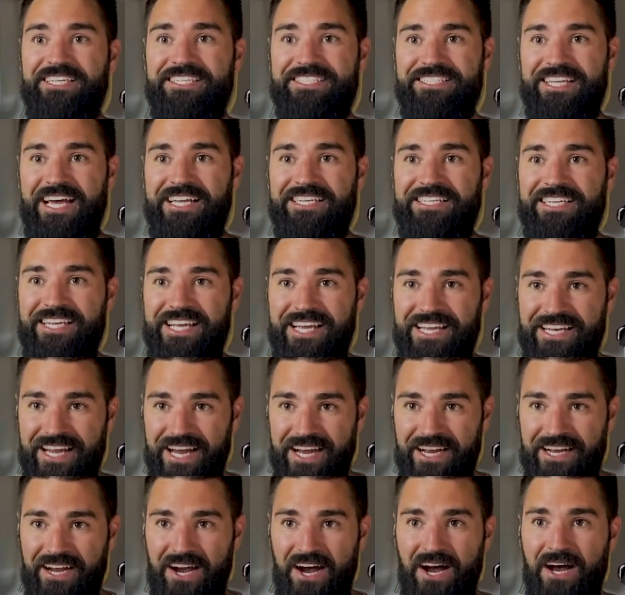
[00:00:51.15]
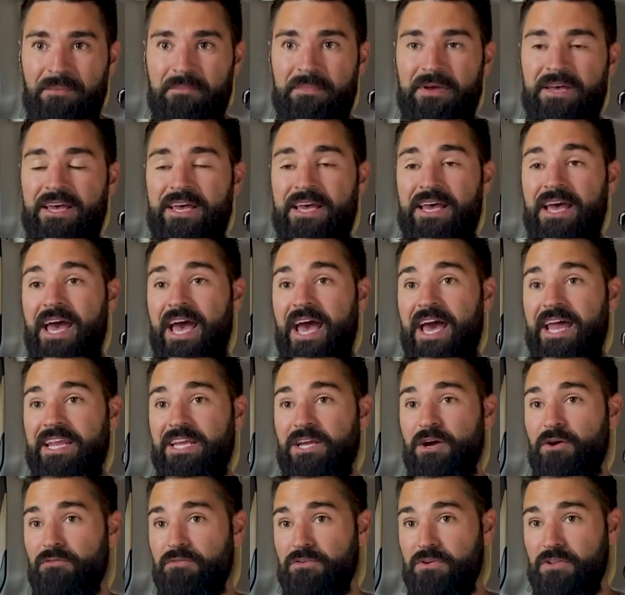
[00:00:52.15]
designtoday.com,
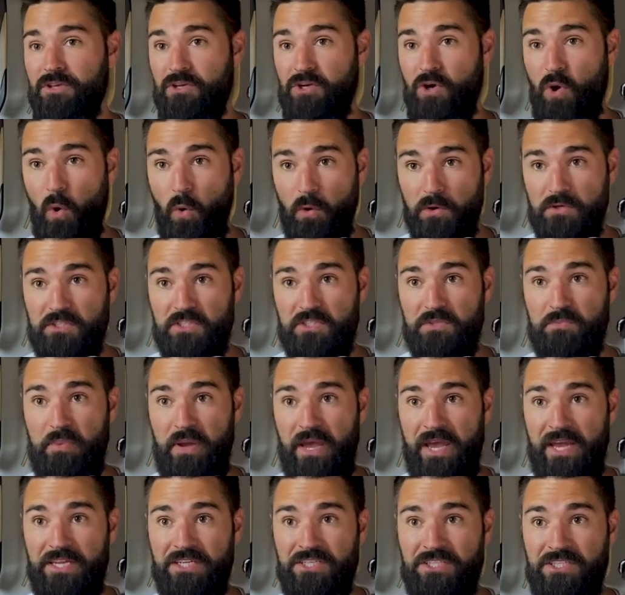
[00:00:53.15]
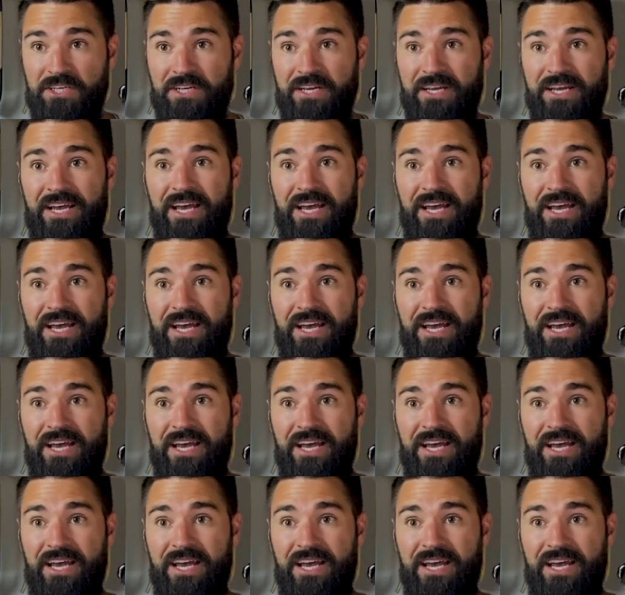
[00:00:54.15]
heading over to the courses page,